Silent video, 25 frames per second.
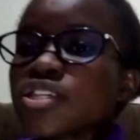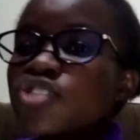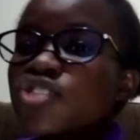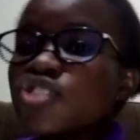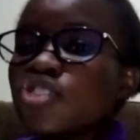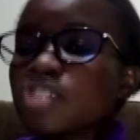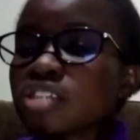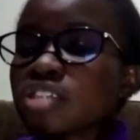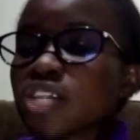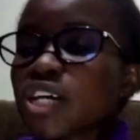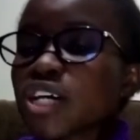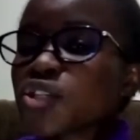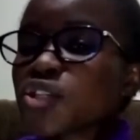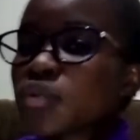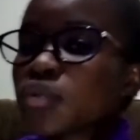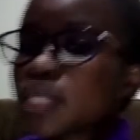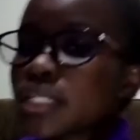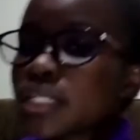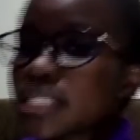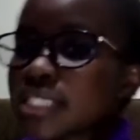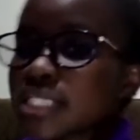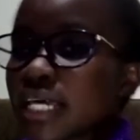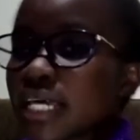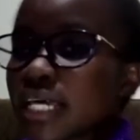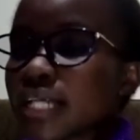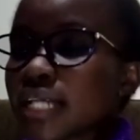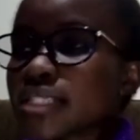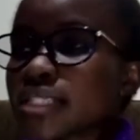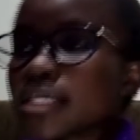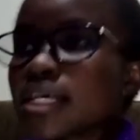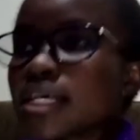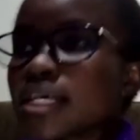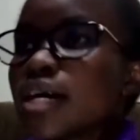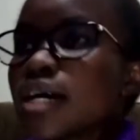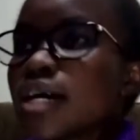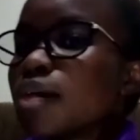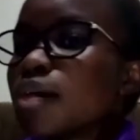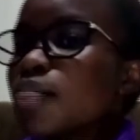in transactional sex,
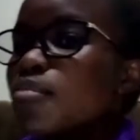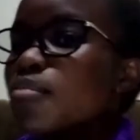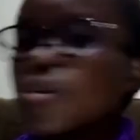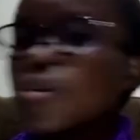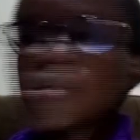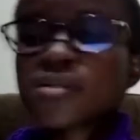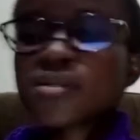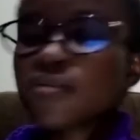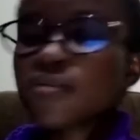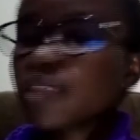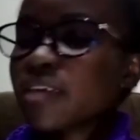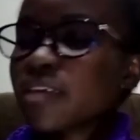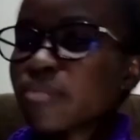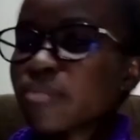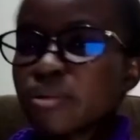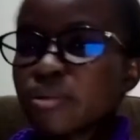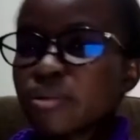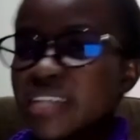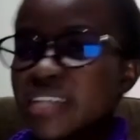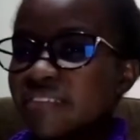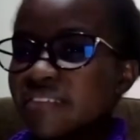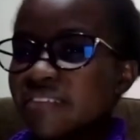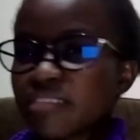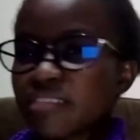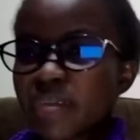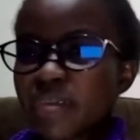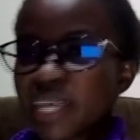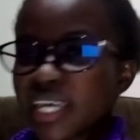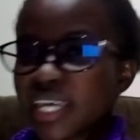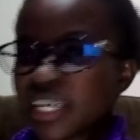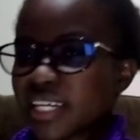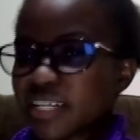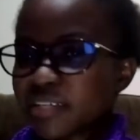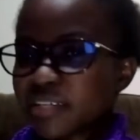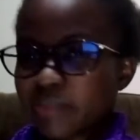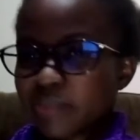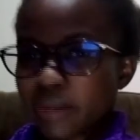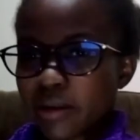most of them don't have the
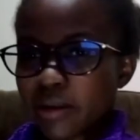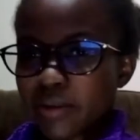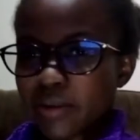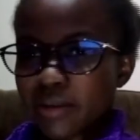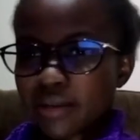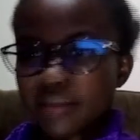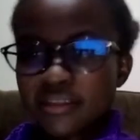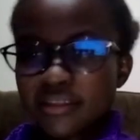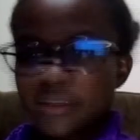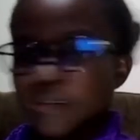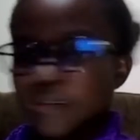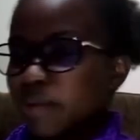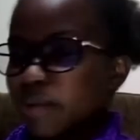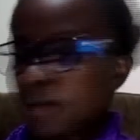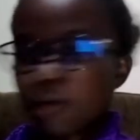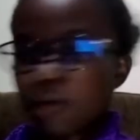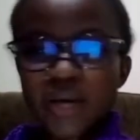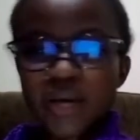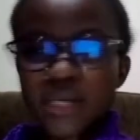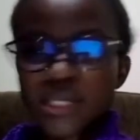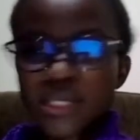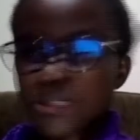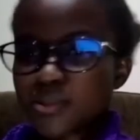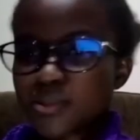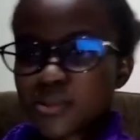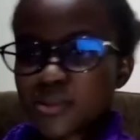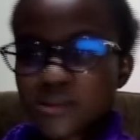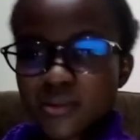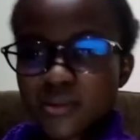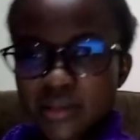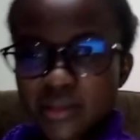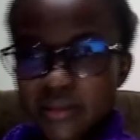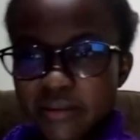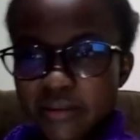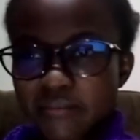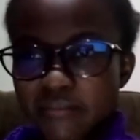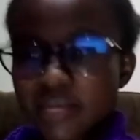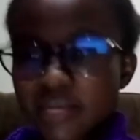bargaining power. The power is not
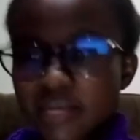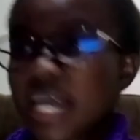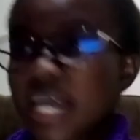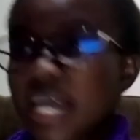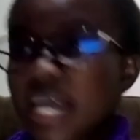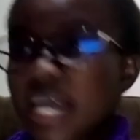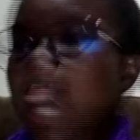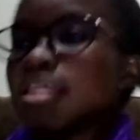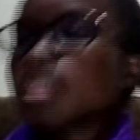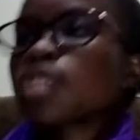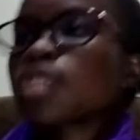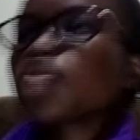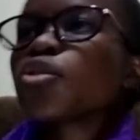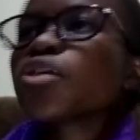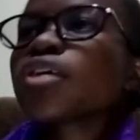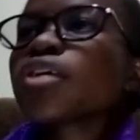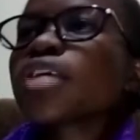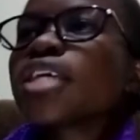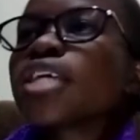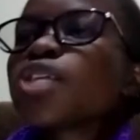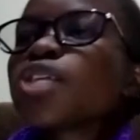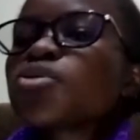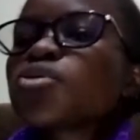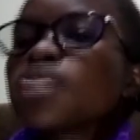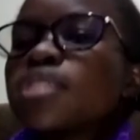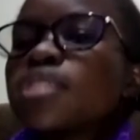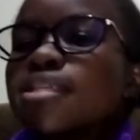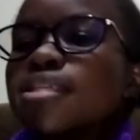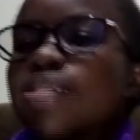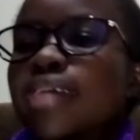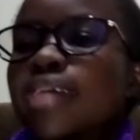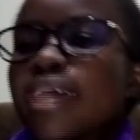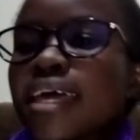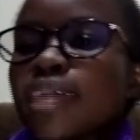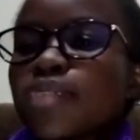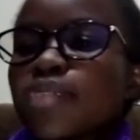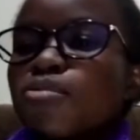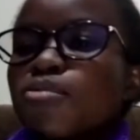on them. They don't get to
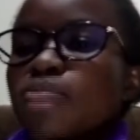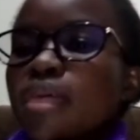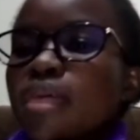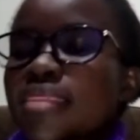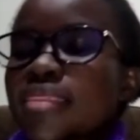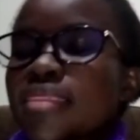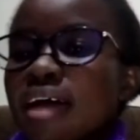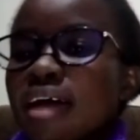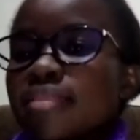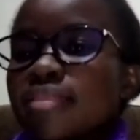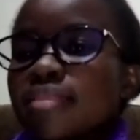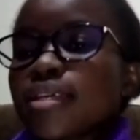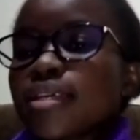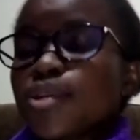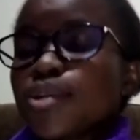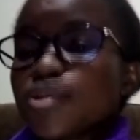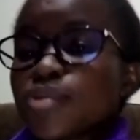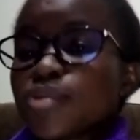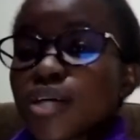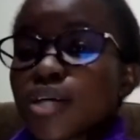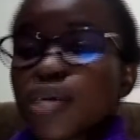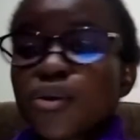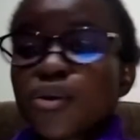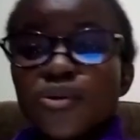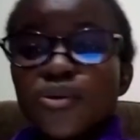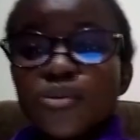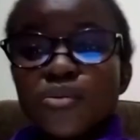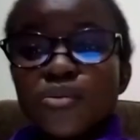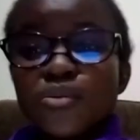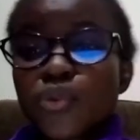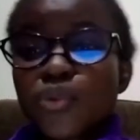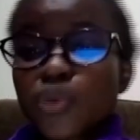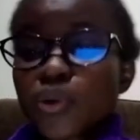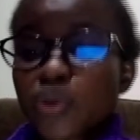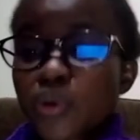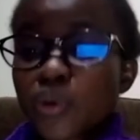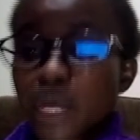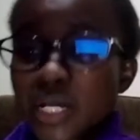decide whether they use a condom
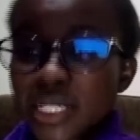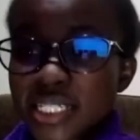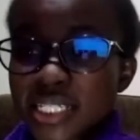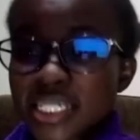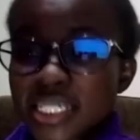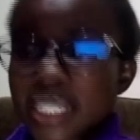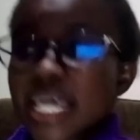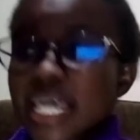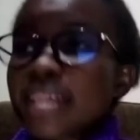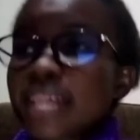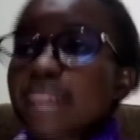or not.